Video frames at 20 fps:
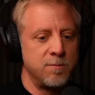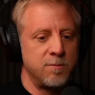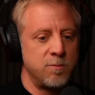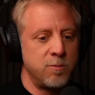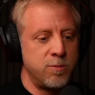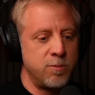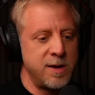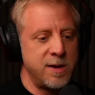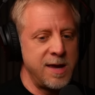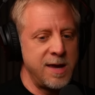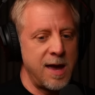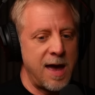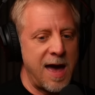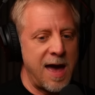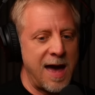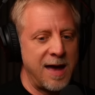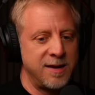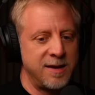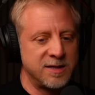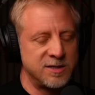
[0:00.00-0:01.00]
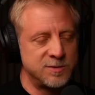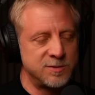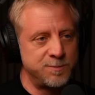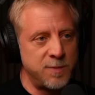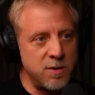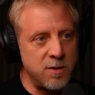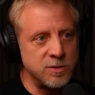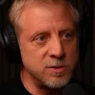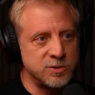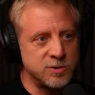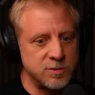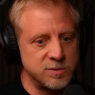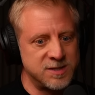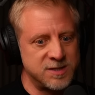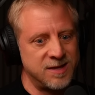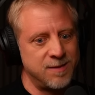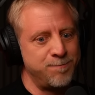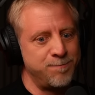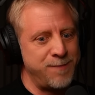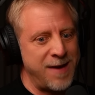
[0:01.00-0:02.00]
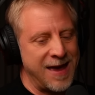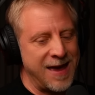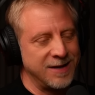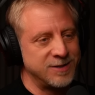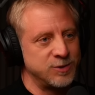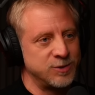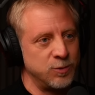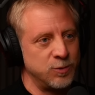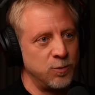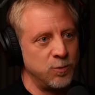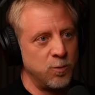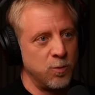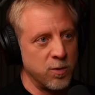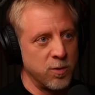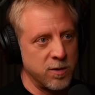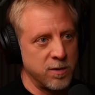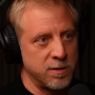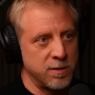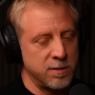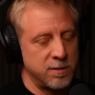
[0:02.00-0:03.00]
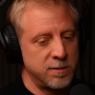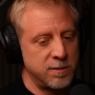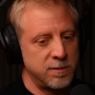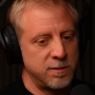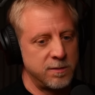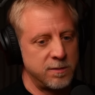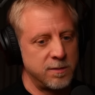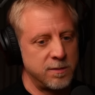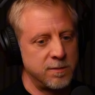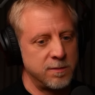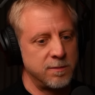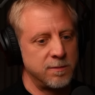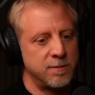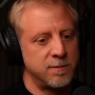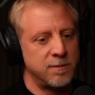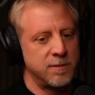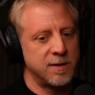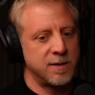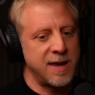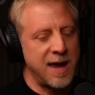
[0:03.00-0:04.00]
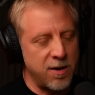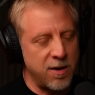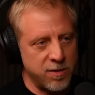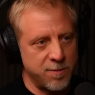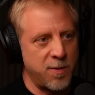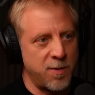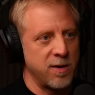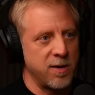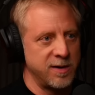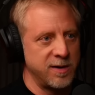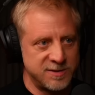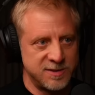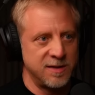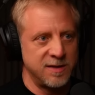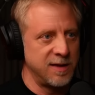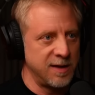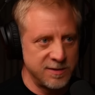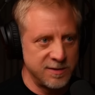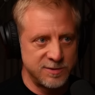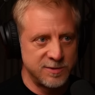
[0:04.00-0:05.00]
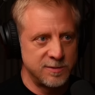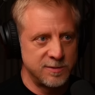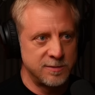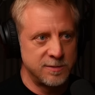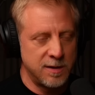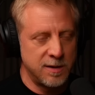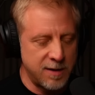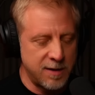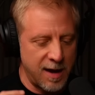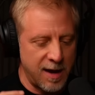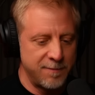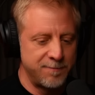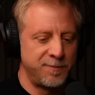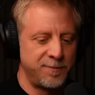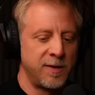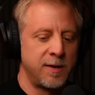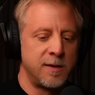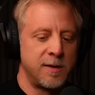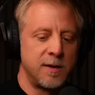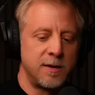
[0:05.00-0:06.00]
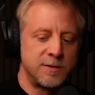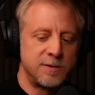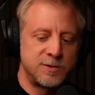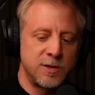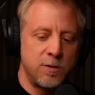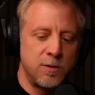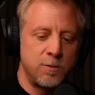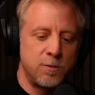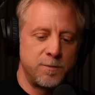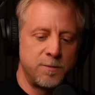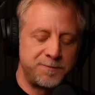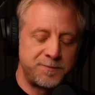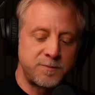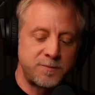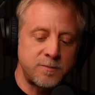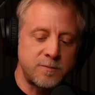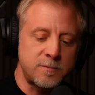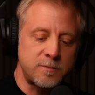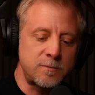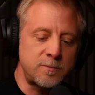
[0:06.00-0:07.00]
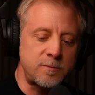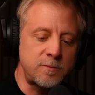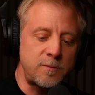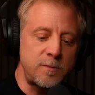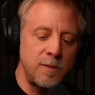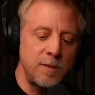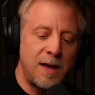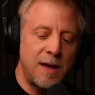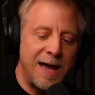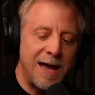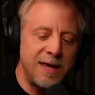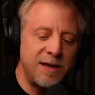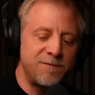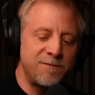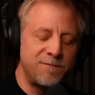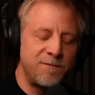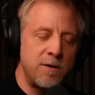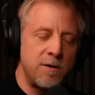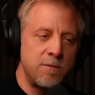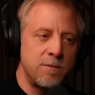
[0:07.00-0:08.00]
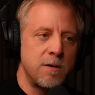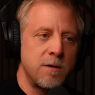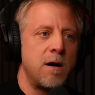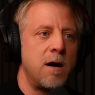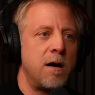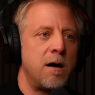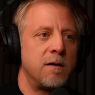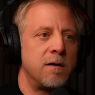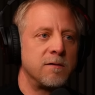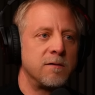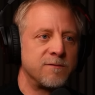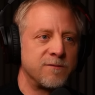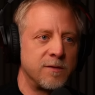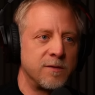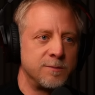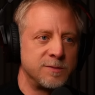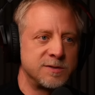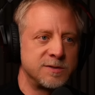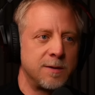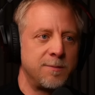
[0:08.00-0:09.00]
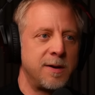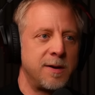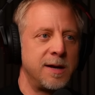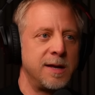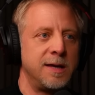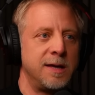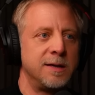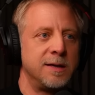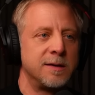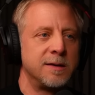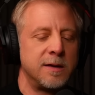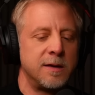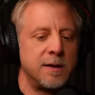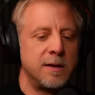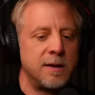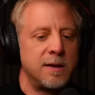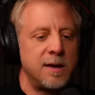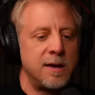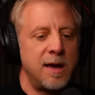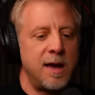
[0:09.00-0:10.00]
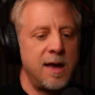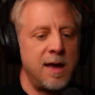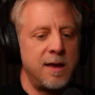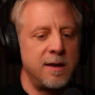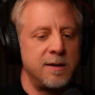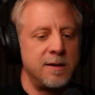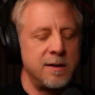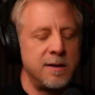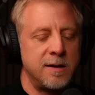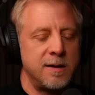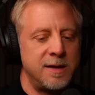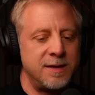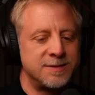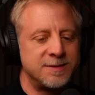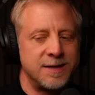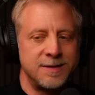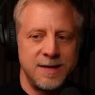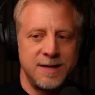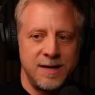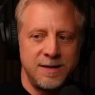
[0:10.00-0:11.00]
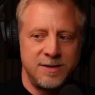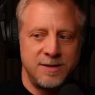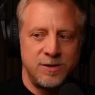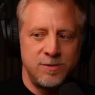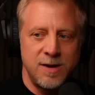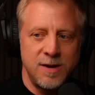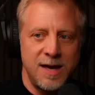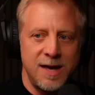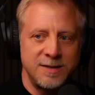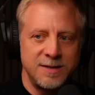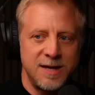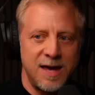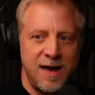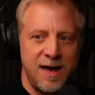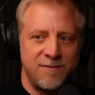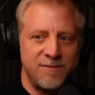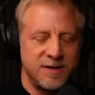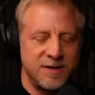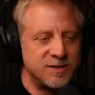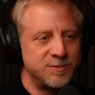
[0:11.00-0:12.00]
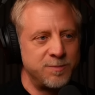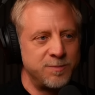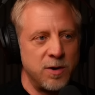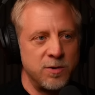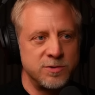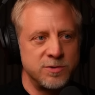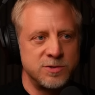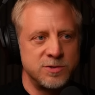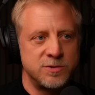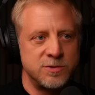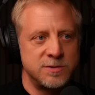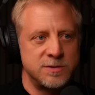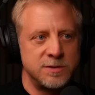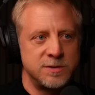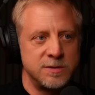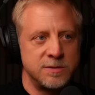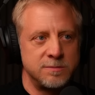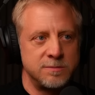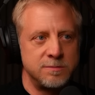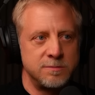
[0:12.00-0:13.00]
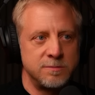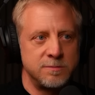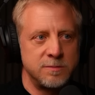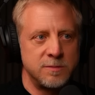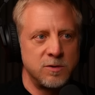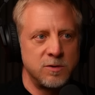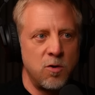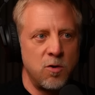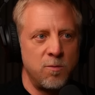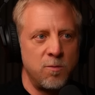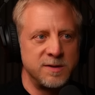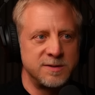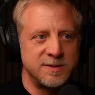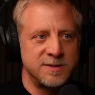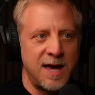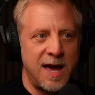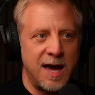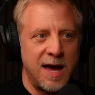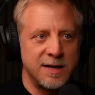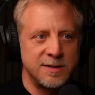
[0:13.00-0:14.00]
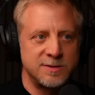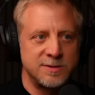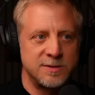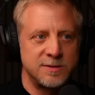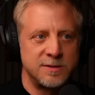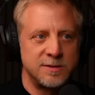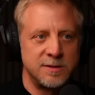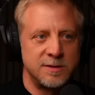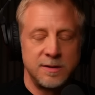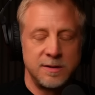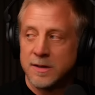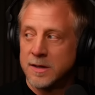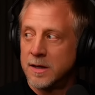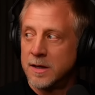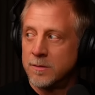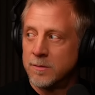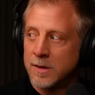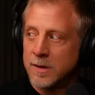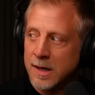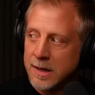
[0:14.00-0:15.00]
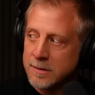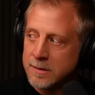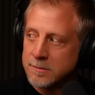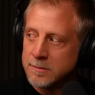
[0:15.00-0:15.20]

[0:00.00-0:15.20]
we had exposure to the banks who were counterparties to this. Okay, so I get a phone call from somebody, and he says, "Hey, do you guys have exposure to Goldman Sachs?" And we're like,